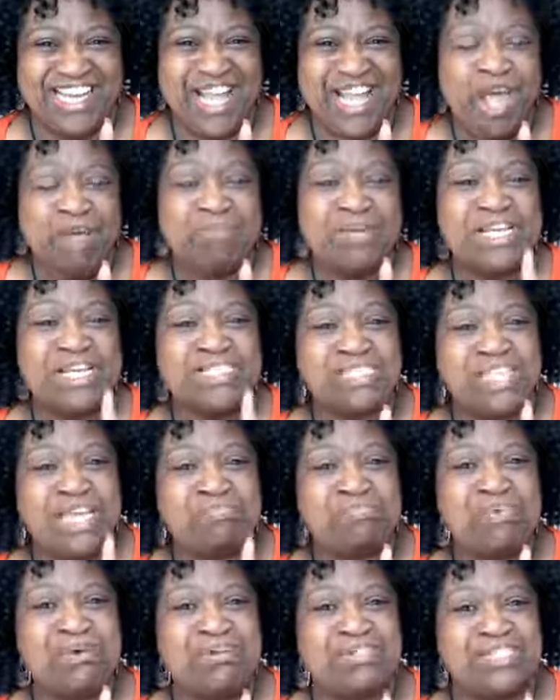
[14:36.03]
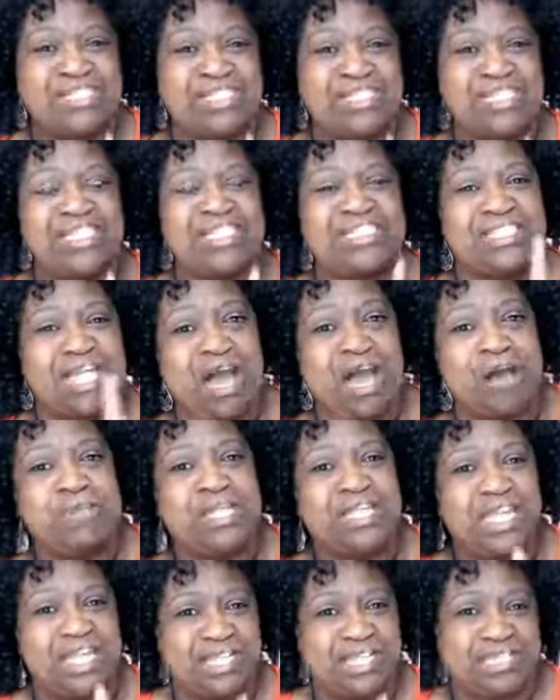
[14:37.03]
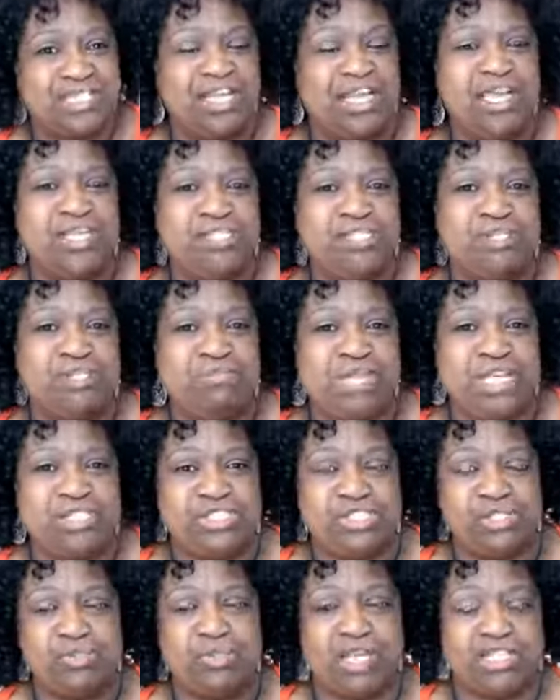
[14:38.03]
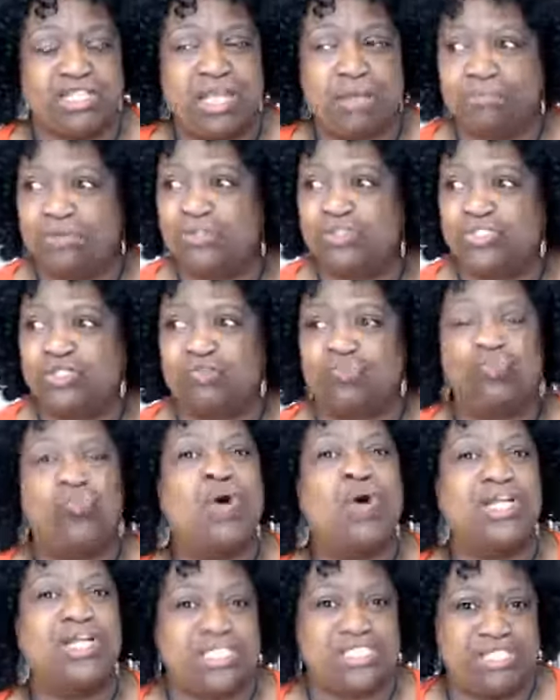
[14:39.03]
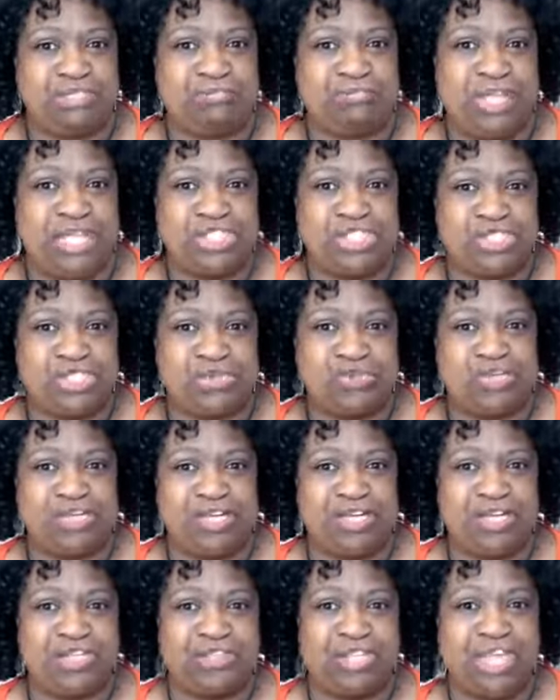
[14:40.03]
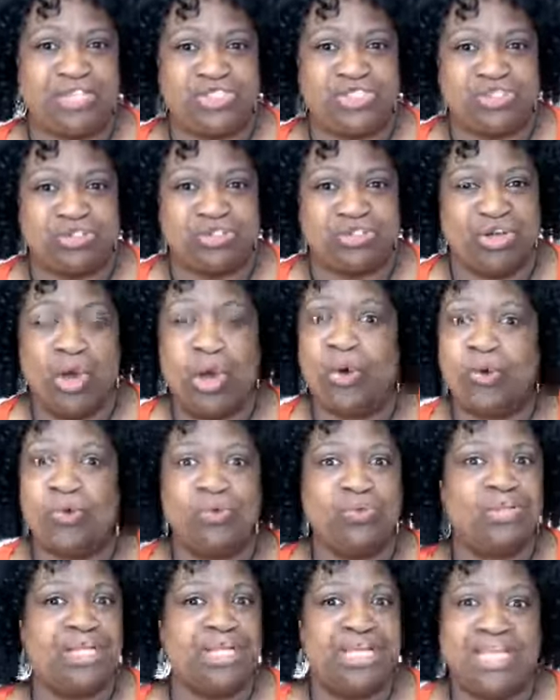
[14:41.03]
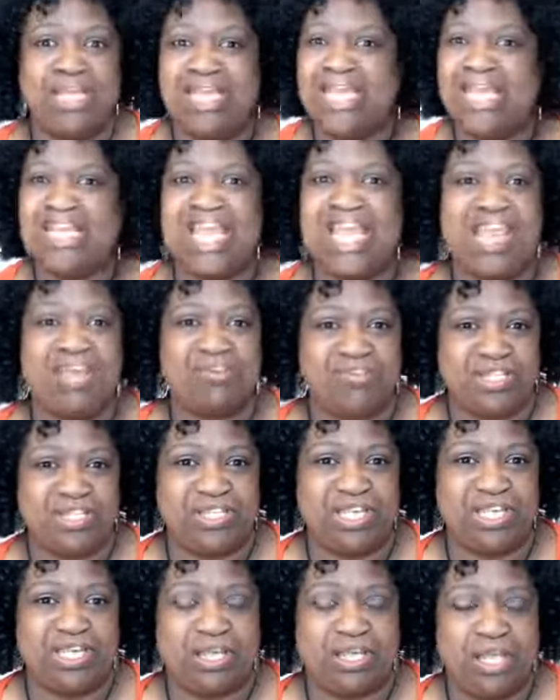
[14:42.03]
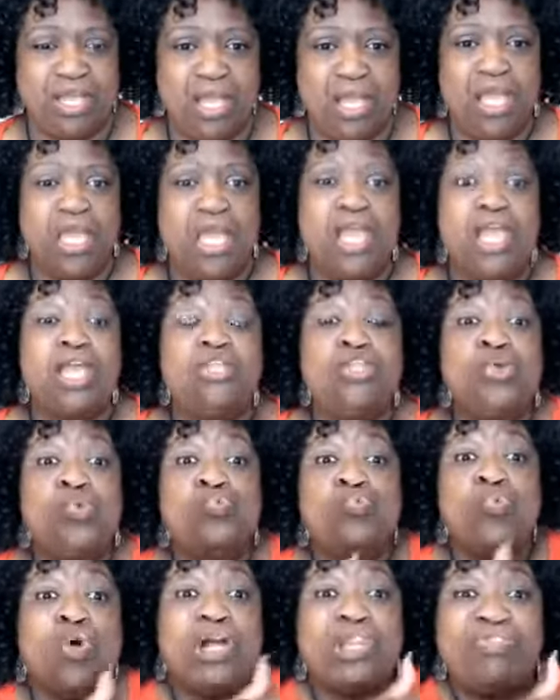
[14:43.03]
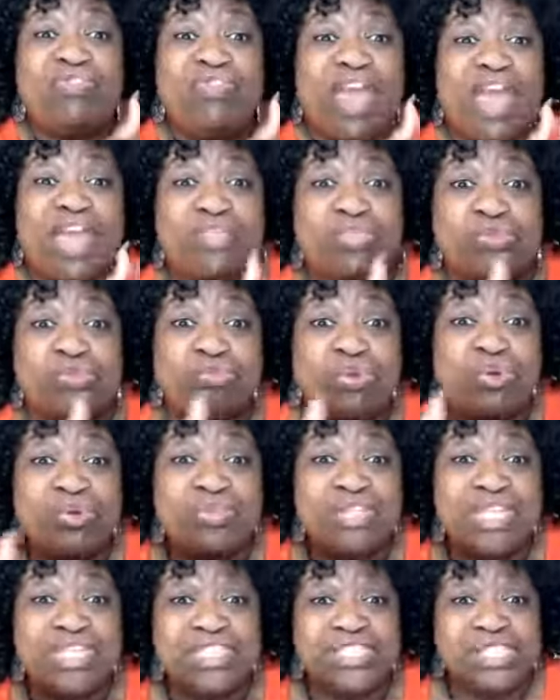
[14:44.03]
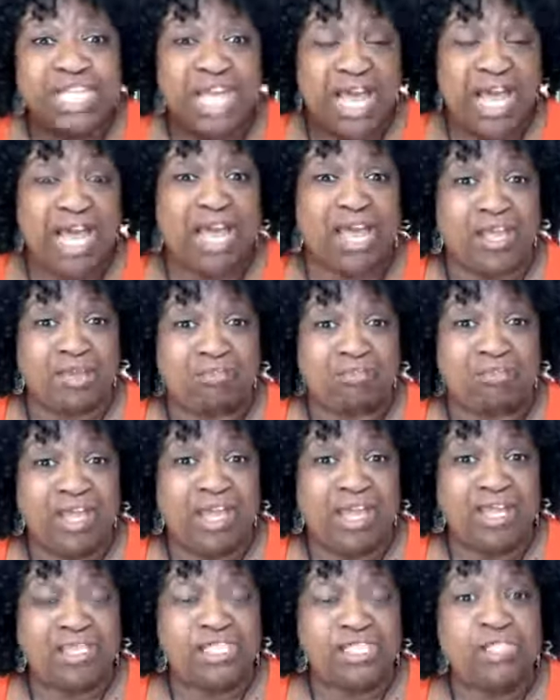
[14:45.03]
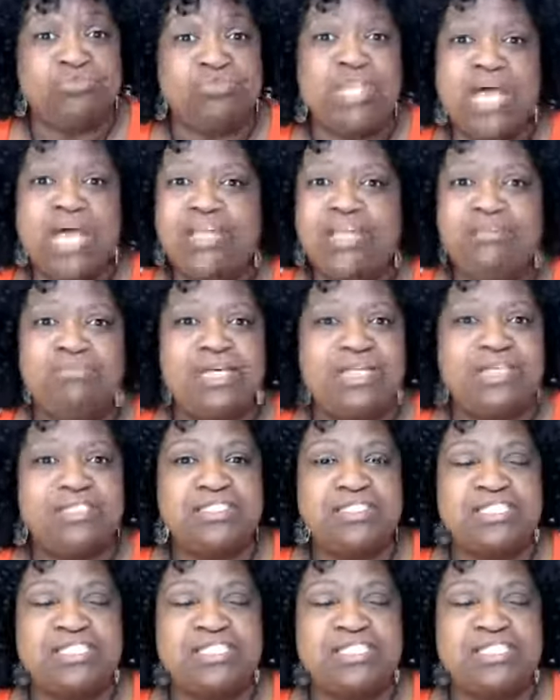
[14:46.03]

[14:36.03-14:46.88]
because that person is obligated to make sure, that person wants to make sure that you're whole in everything. And you want that through this time. So 9 months,